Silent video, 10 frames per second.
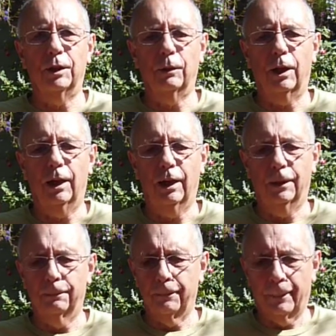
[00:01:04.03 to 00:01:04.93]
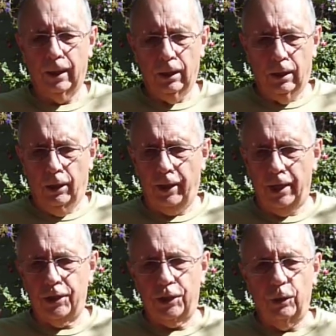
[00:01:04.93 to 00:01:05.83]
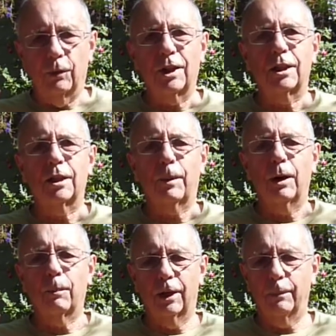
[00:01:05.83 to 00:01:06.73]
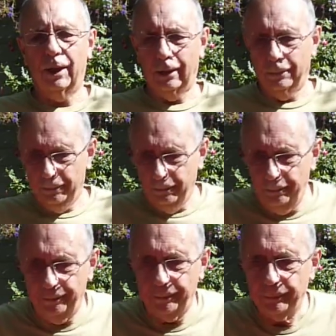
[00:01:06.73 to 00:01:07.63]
the UK. Okay, so this is about plumbing. At